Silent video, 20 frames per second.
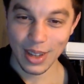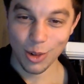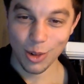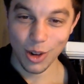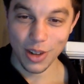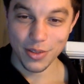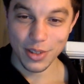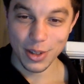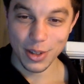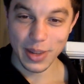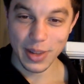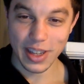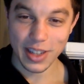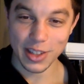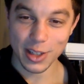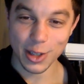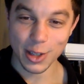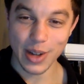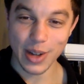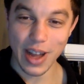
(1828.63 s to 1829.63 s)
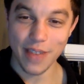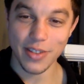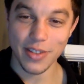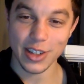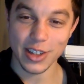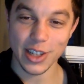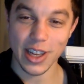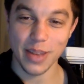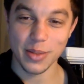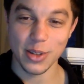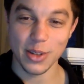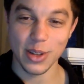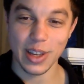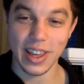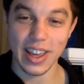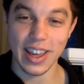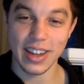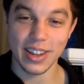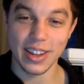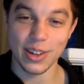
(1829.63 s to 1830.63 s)
Vu because of the traffic jam, so I
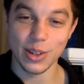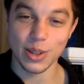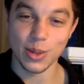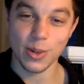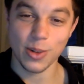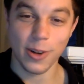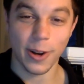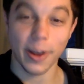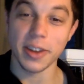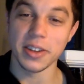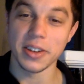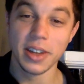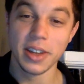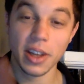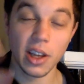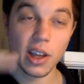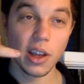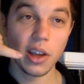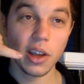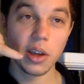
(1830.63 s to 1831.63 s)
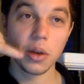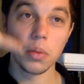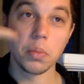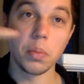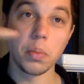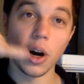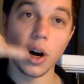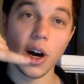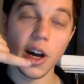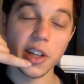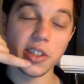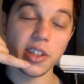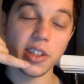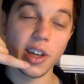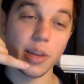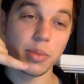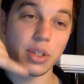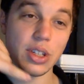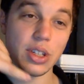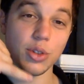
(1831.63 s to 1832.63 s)
can't go to work. Boss,
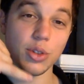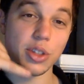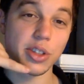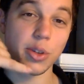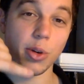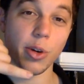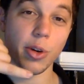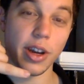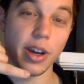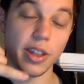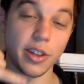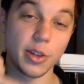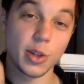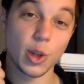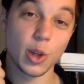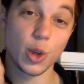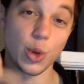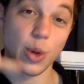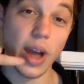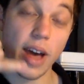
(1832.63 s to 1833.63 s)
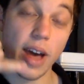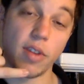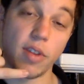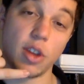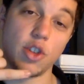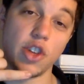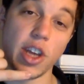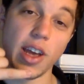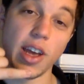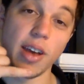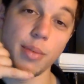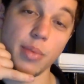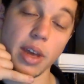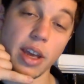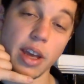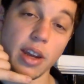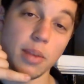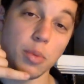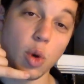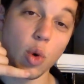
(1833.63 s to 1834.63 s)
I'm so sorry. There's a traffic jam
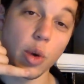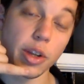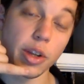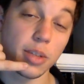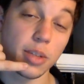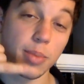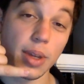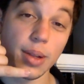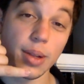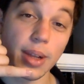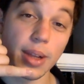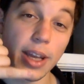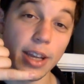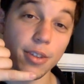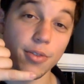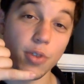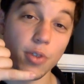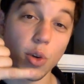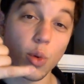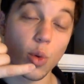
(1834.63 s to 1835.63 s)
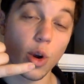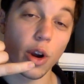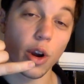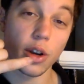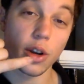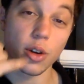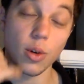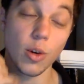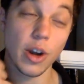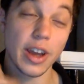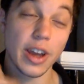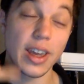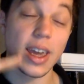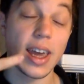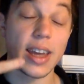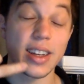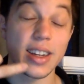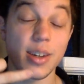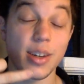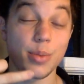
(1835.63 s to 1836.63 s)
and I'm going to be late for work, or I
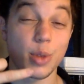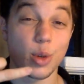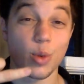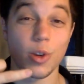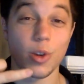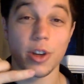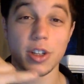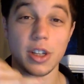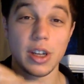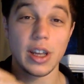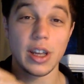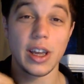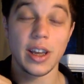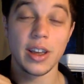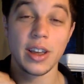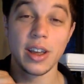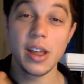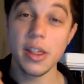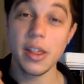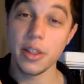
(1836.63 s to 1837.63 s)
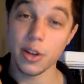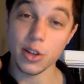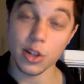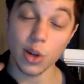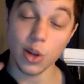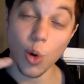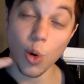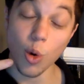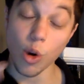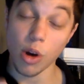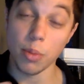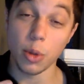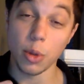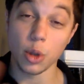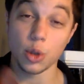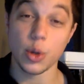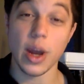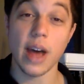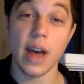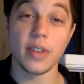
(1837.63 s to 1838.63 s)
can't come to work today. There's a
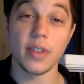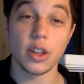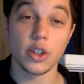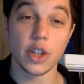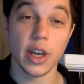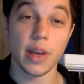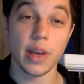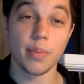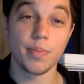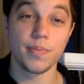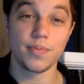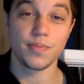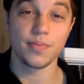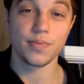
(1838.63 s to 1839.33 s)
horrible traffic jam.